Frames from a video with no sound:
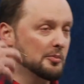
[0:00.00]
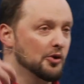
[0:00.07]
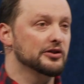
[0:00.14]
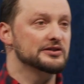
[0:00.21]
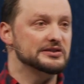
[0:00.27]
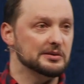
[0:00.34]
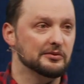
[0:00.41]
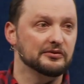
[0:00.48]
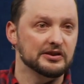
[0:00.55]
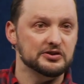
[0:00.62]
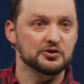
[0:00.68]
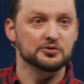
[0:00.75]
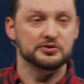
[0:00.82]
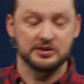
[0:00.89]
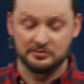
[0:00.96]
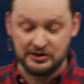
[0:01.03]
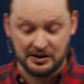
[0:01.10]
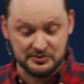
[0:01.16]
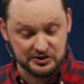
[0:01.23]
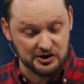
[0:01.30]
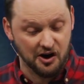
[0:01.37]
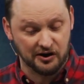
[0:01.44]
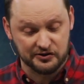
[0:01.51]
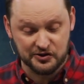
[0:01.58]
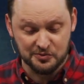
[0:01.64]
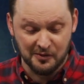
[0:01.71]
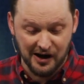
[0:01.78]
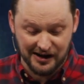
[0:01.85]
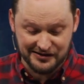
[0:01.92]
more than some of us who sometimes talk
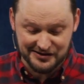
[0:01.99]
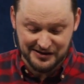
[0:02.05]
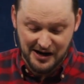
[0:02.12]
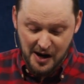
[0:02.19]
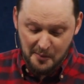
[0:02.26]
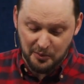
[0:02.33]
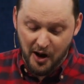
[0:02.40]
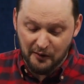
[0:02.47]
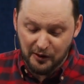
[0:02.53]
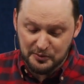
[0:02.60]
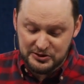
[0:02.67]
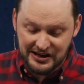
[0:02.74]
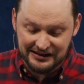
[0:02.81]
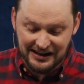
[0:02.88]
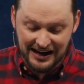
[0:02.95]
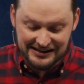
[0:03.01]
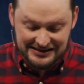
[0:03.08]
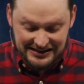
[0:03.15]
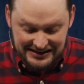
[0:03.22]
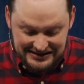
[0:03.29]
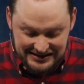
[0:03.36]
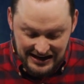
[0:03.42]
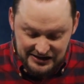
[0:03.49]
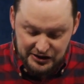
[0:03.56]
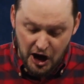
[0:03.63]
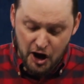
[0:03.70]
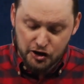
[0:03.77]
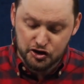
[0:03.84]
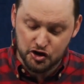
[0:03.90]
too much. Proverbs 10:19 says,
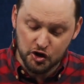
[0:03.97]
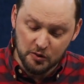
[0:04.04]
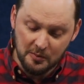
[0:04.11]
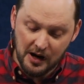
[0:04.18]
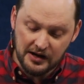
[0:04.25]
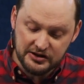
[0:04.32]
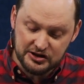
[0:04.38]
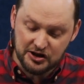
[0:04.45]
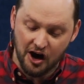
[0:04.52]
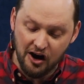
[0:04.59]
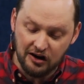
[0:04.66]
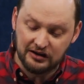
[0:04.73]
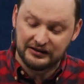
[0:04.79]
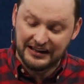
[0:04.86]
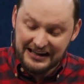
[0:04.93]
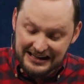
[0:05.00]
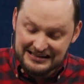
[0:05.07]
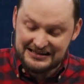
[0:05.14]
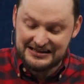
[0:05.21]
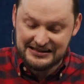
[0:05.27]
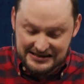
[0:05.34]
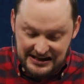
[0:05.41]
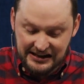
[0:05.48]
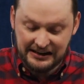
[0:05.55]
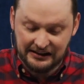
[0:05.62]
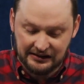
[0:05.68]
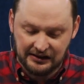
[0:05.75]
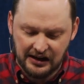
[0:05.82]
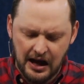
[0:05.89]
"Too much talk leads to
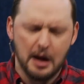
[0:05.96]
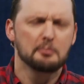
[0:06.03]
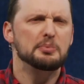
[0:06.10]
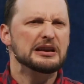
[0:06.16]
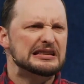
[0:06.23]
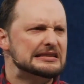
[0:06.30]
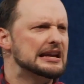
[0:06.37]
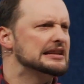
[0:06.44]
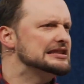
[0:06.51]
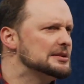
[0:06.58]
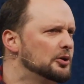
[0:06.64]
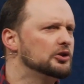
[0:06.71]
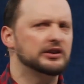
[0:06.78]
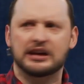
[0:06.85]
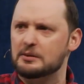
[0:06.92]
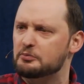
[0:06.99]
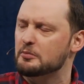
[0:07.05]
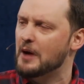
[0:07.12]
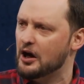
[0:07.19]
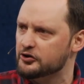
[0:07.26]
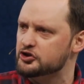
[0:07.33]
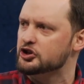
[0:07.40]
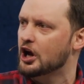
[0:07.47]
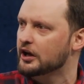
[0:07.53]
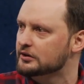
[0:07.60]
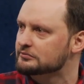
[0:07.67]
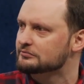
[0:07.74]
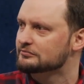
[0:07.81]
sin. Be sensible and keep your mouth shut."